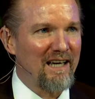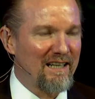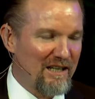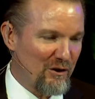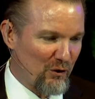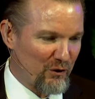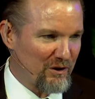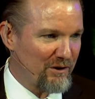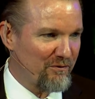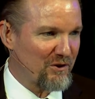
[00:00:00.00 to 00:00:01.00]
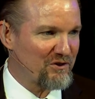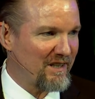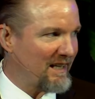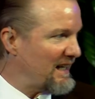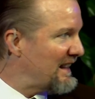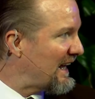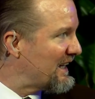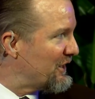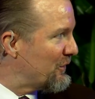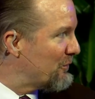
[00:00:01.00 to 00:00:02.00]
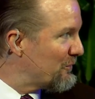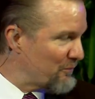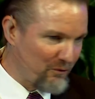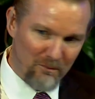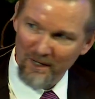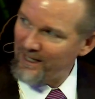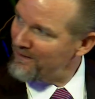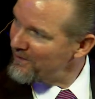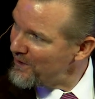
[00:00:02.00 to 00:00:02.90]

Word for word: getting here early first thing, and thank you for my